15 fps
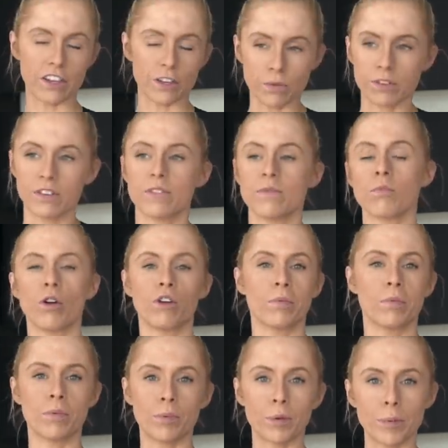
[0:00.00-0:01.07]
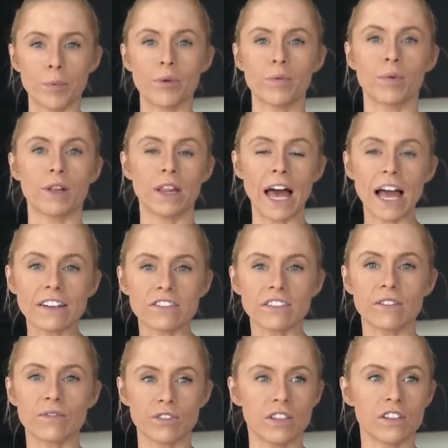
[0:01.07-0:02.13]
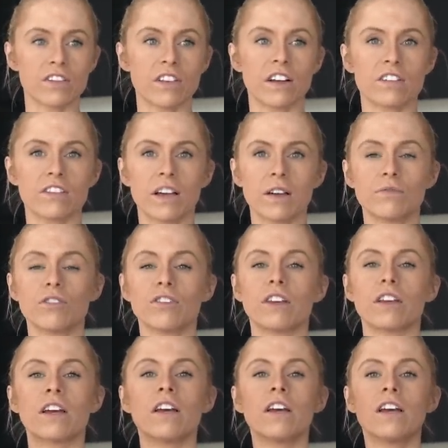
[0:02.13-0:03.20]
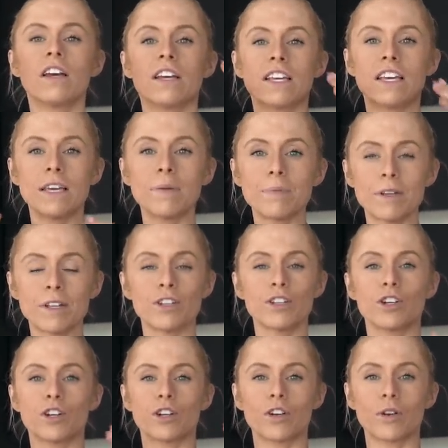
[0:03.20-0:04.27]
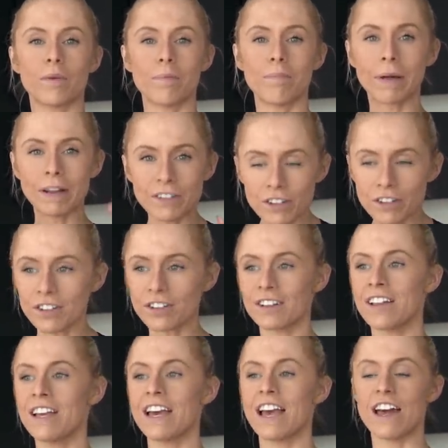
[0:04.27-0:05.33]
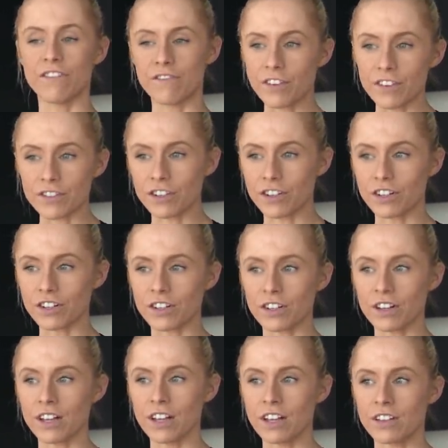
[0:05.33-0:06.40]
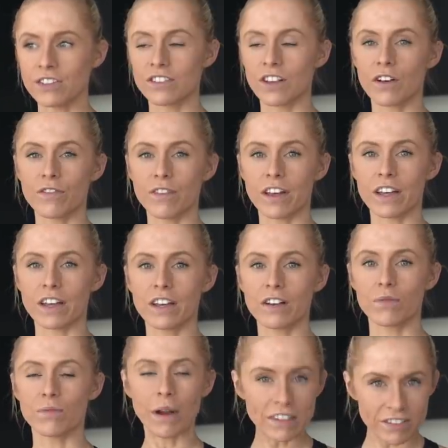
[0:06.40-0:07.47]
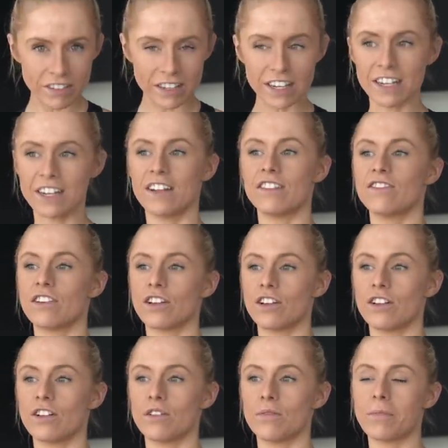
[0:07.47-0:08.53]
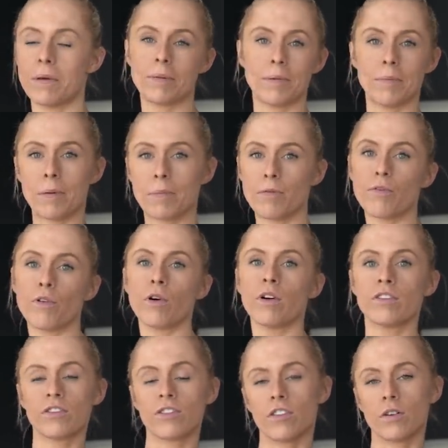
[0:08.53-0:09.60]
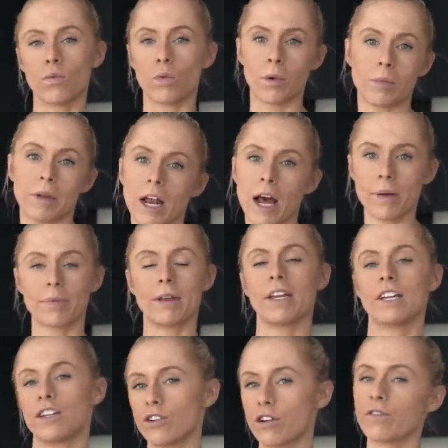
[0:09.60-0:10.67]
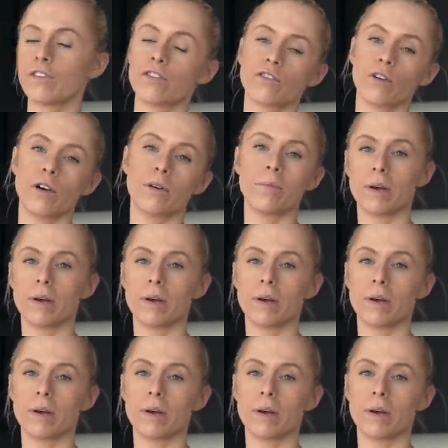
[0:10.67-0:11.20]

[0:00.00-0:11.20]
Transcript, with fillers: You would normally be relaxing for the entire time, just like keeping your mental and physical self like rested until maybe a bit before and start warming up, getting endorphins going.